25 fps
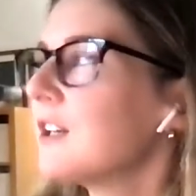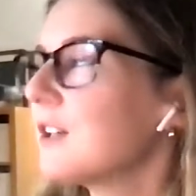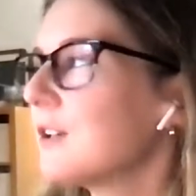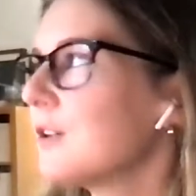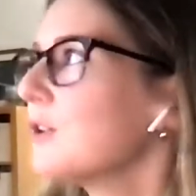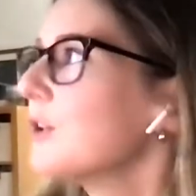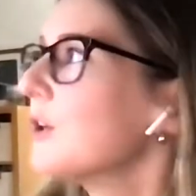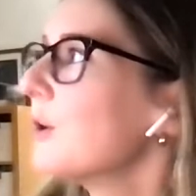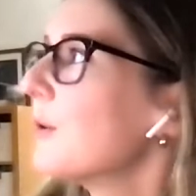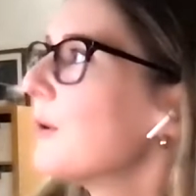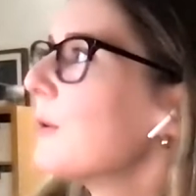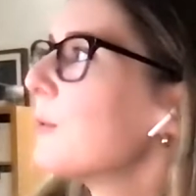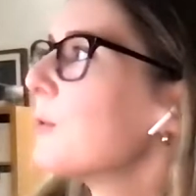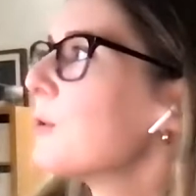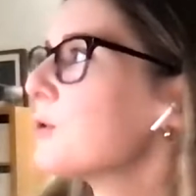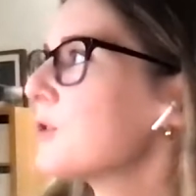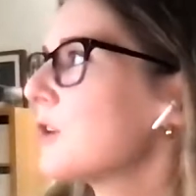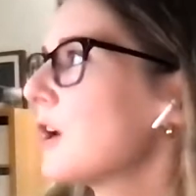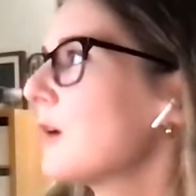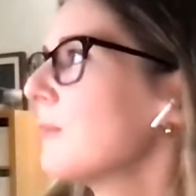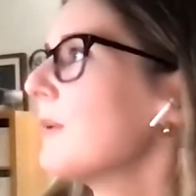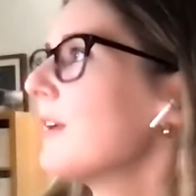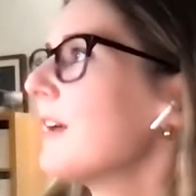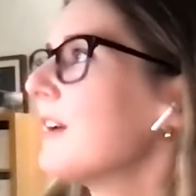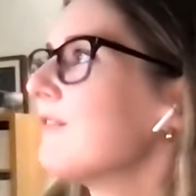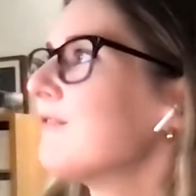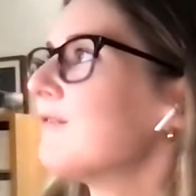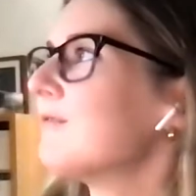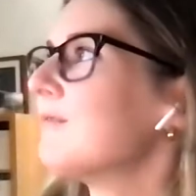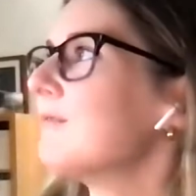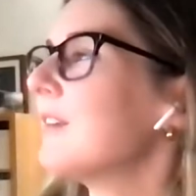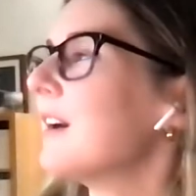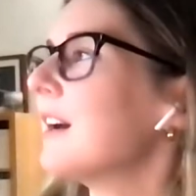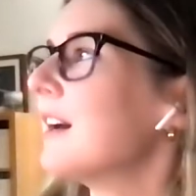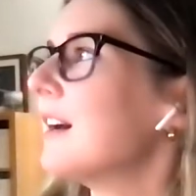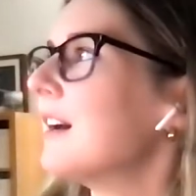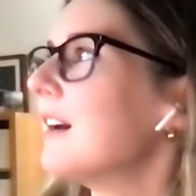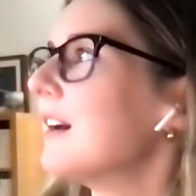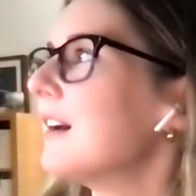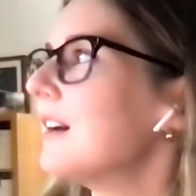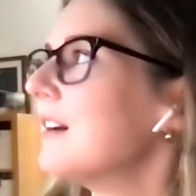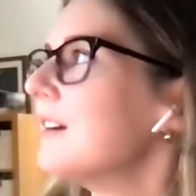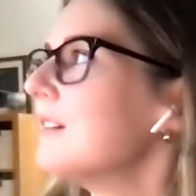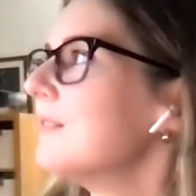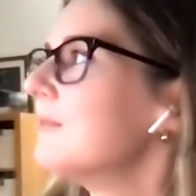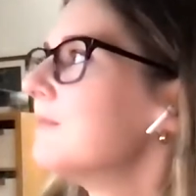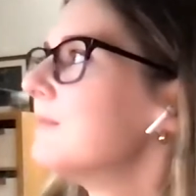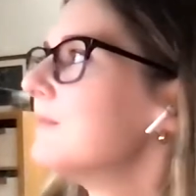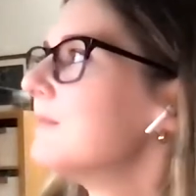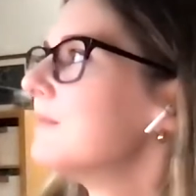You know what, we were talking about
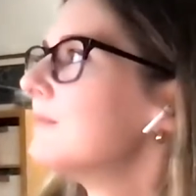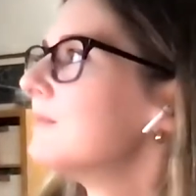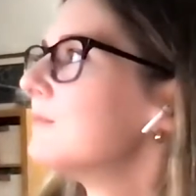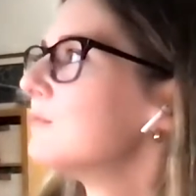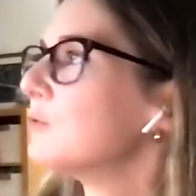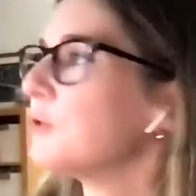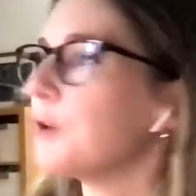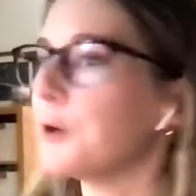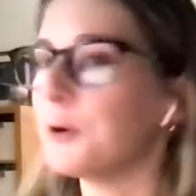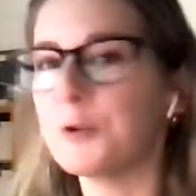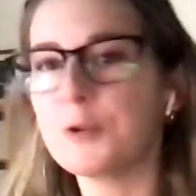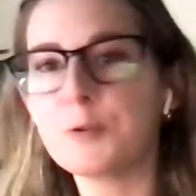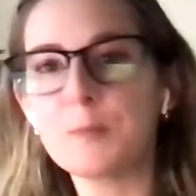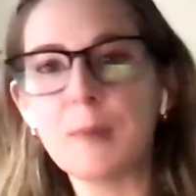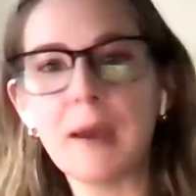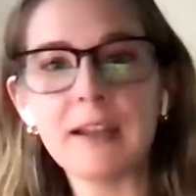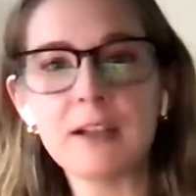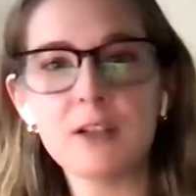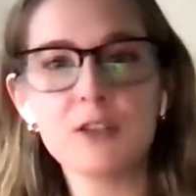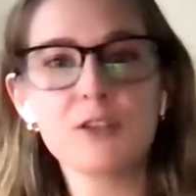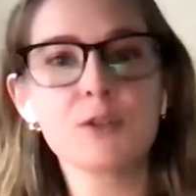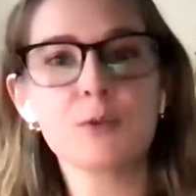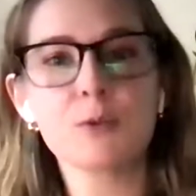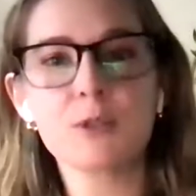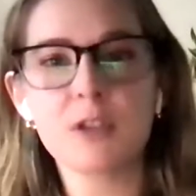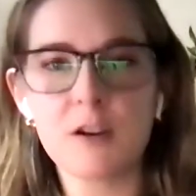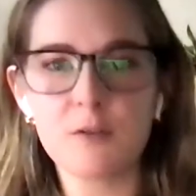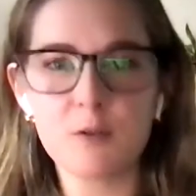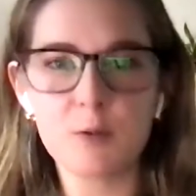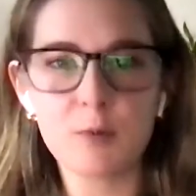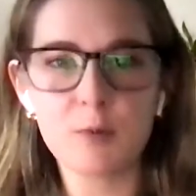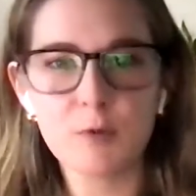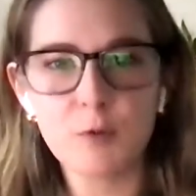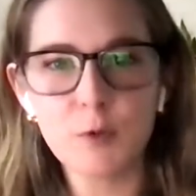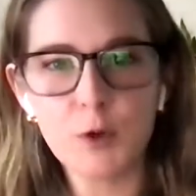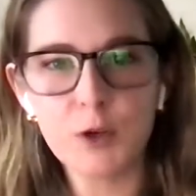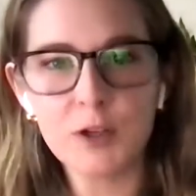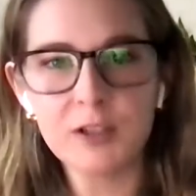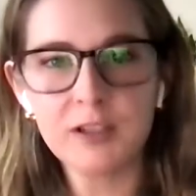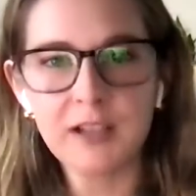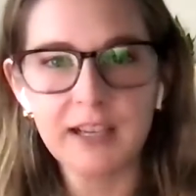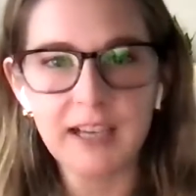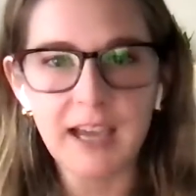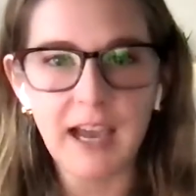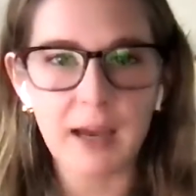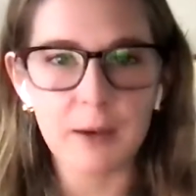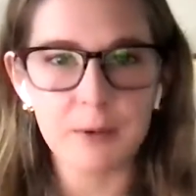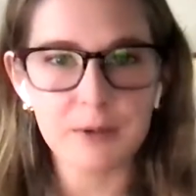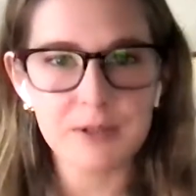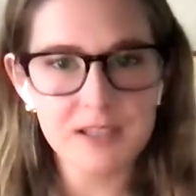like rose petals or whatever before.
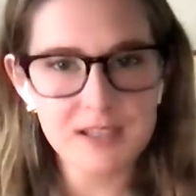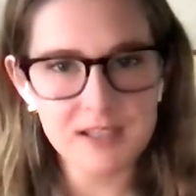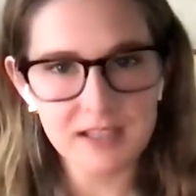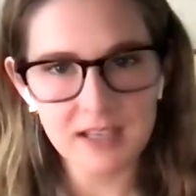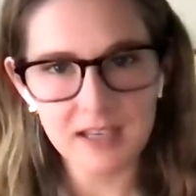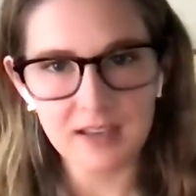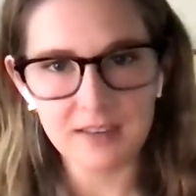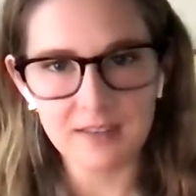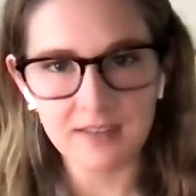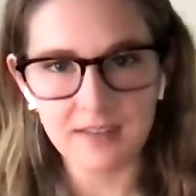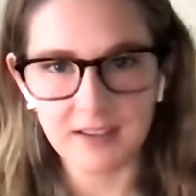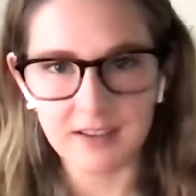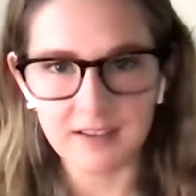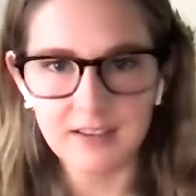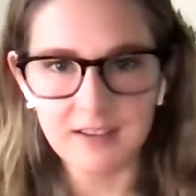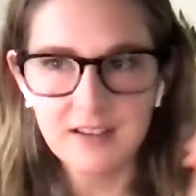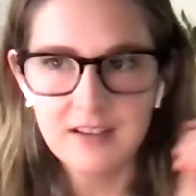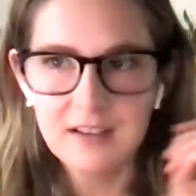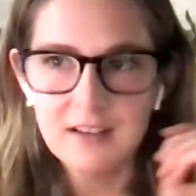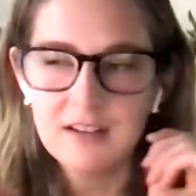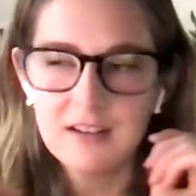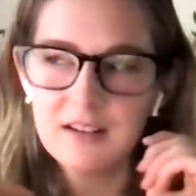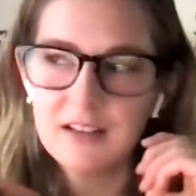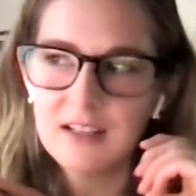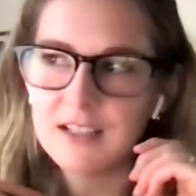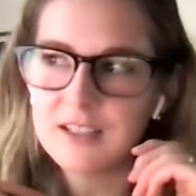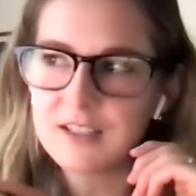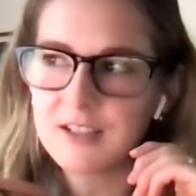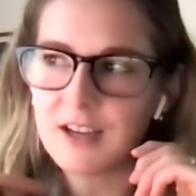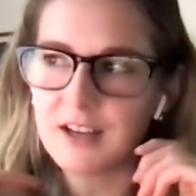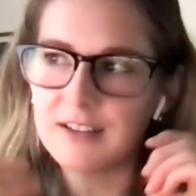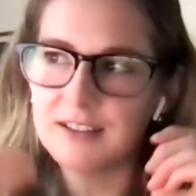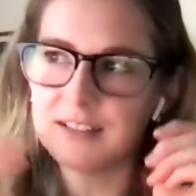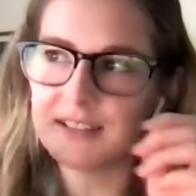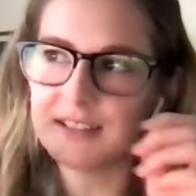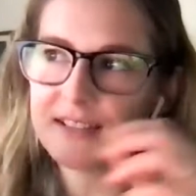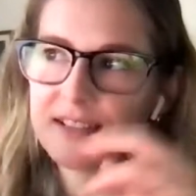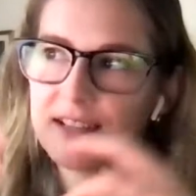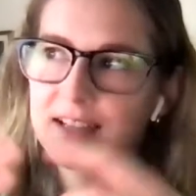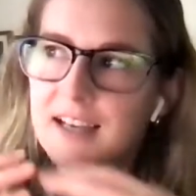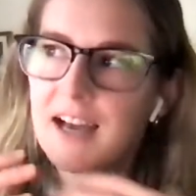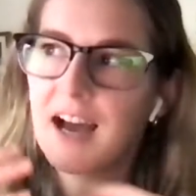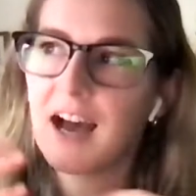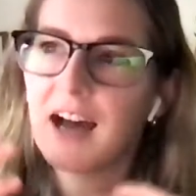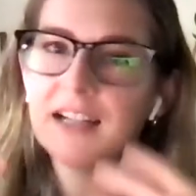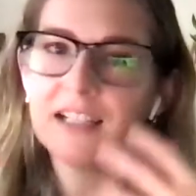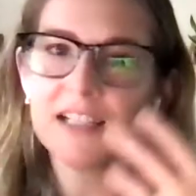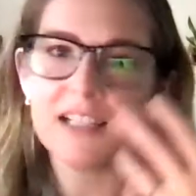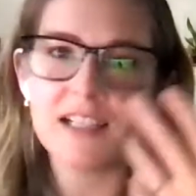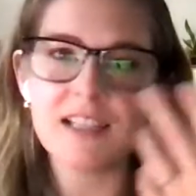Like I would say that it's got like this like
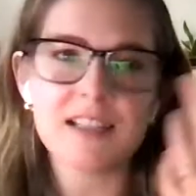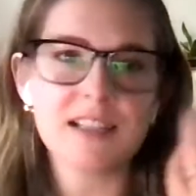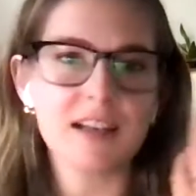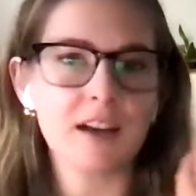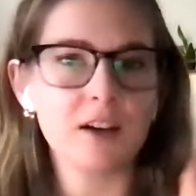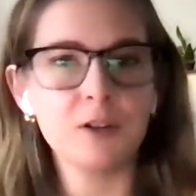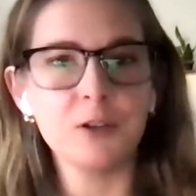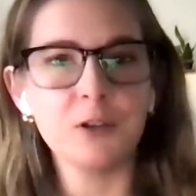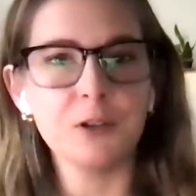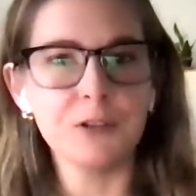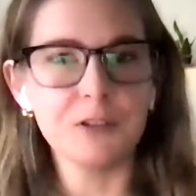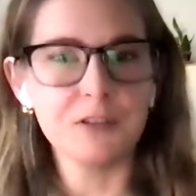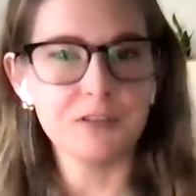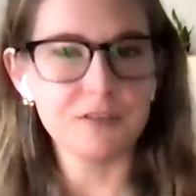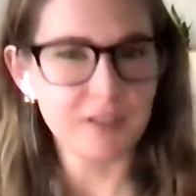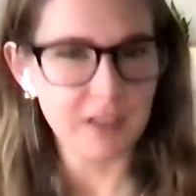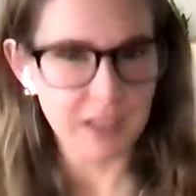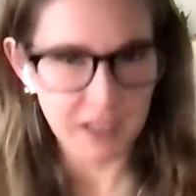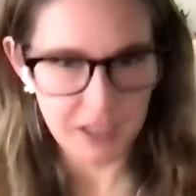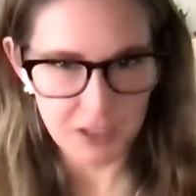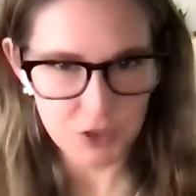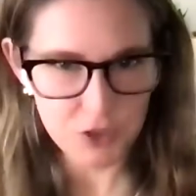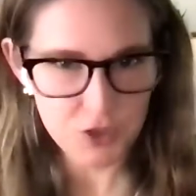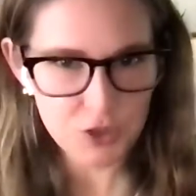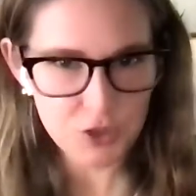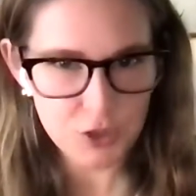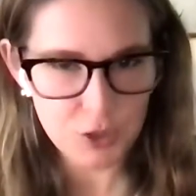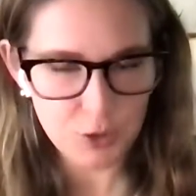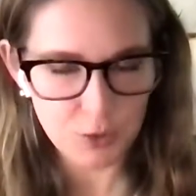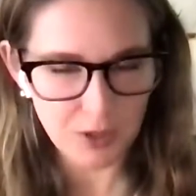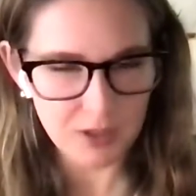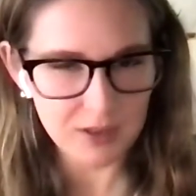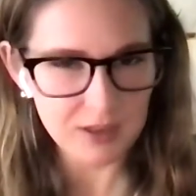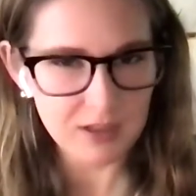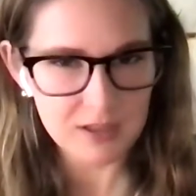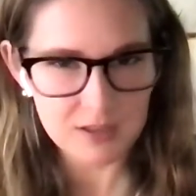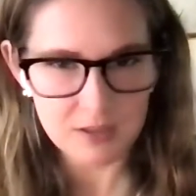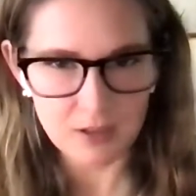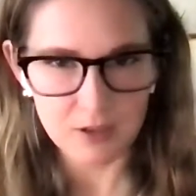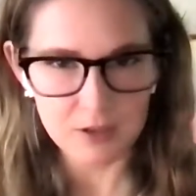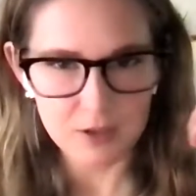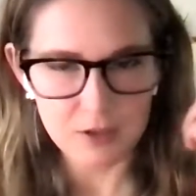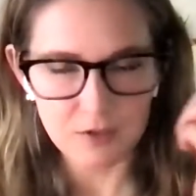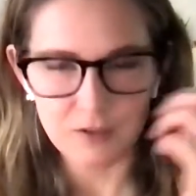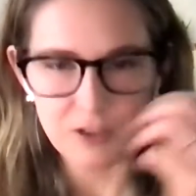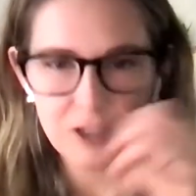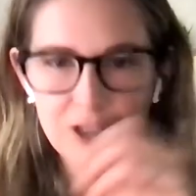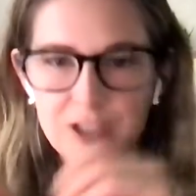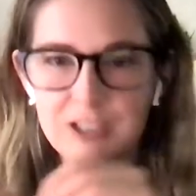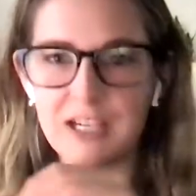honeysuckle finish to it that's
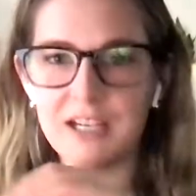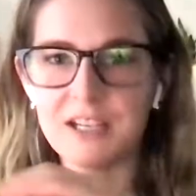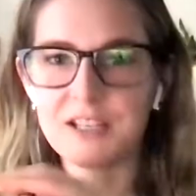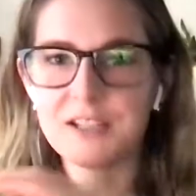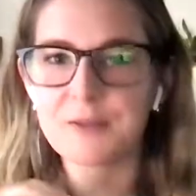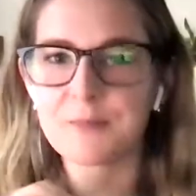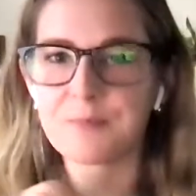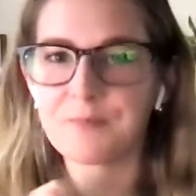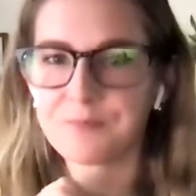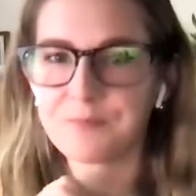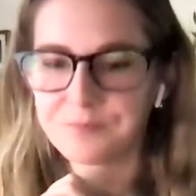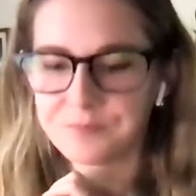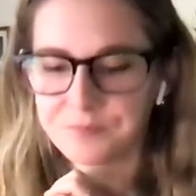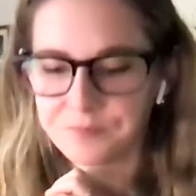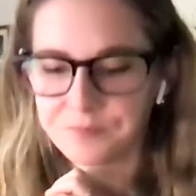also very nice.